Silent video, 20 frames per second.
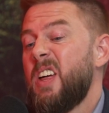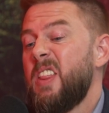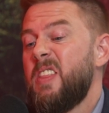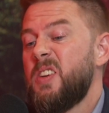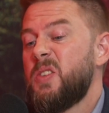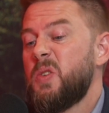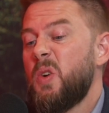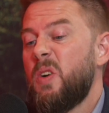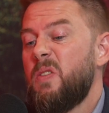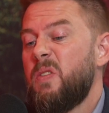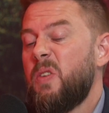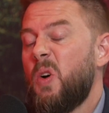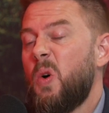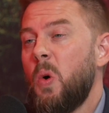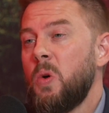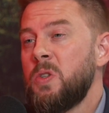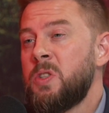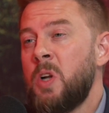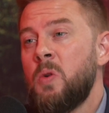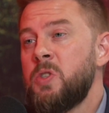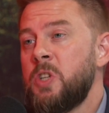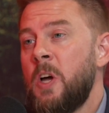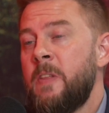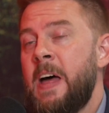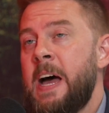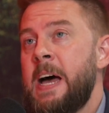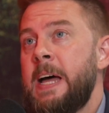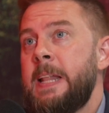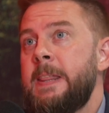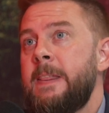sort of Coles notes on
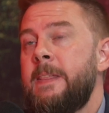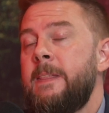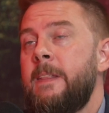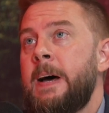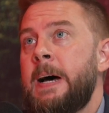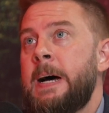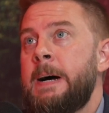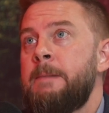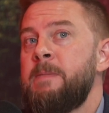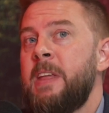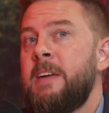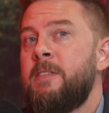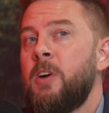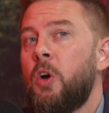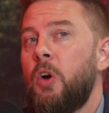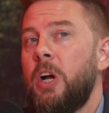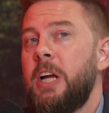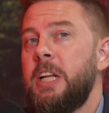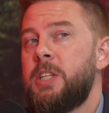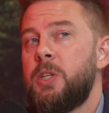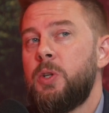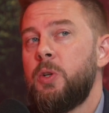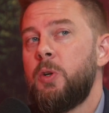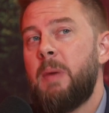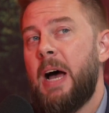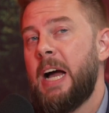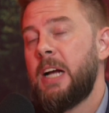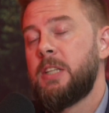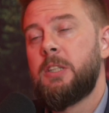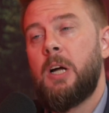that. They've agreed to
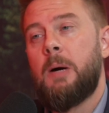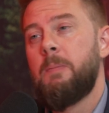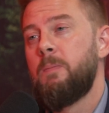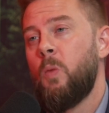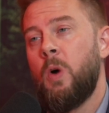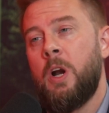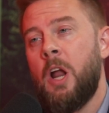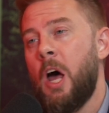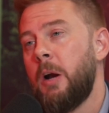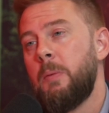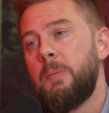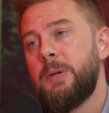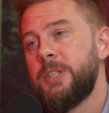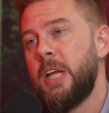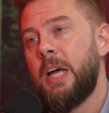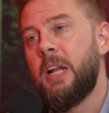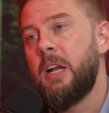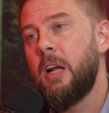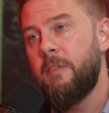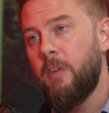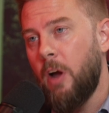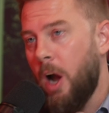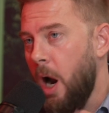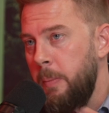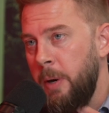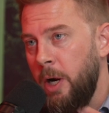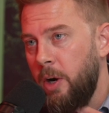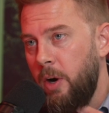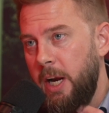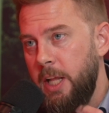backstop 100% of the
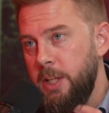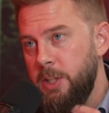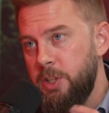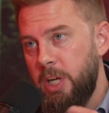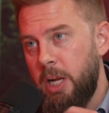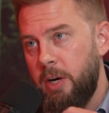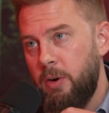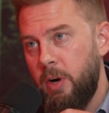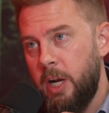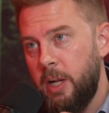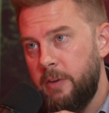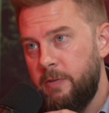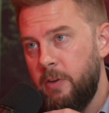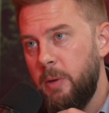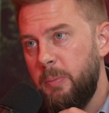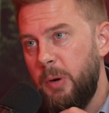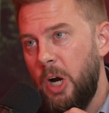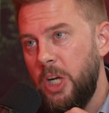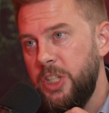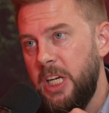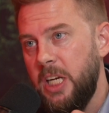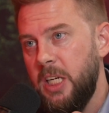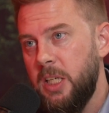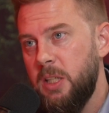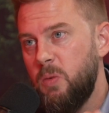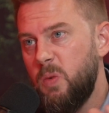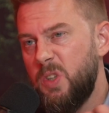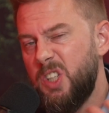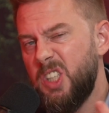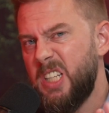carbon credits generated for the project,
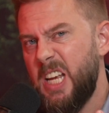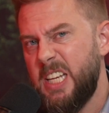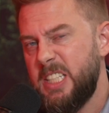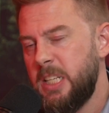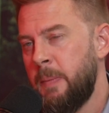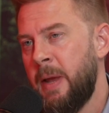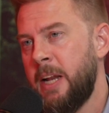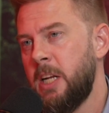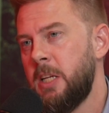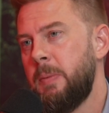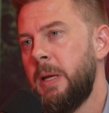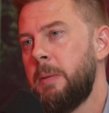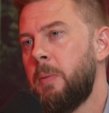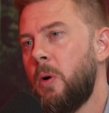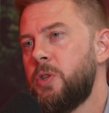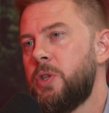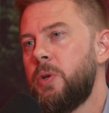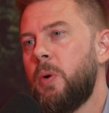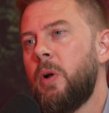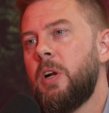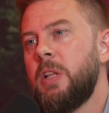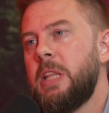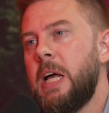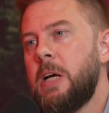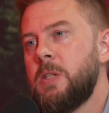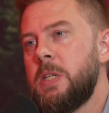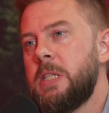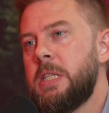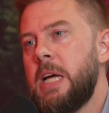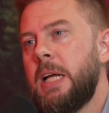which is estimated to be about
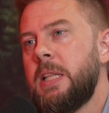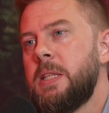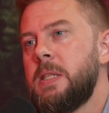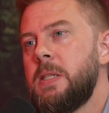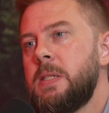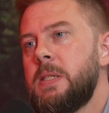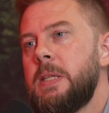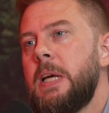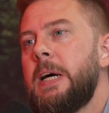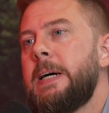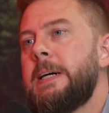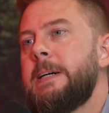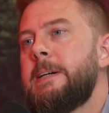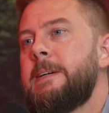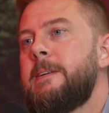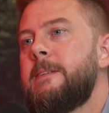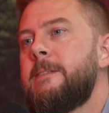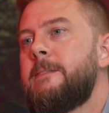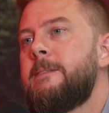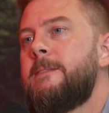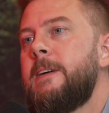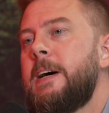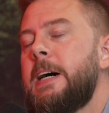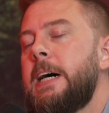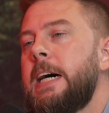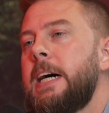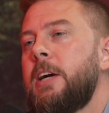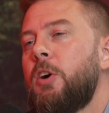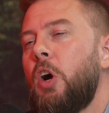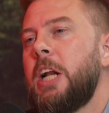200,000 tons of
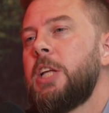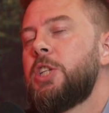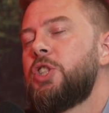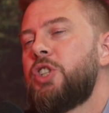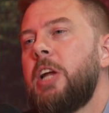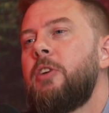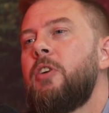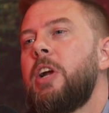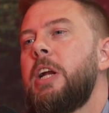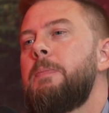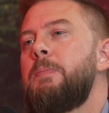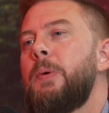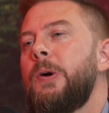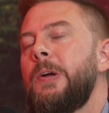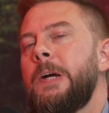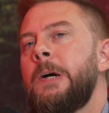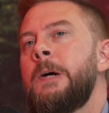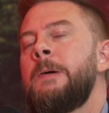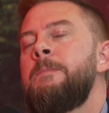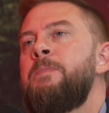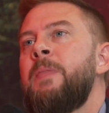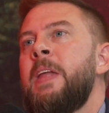credits generated per year.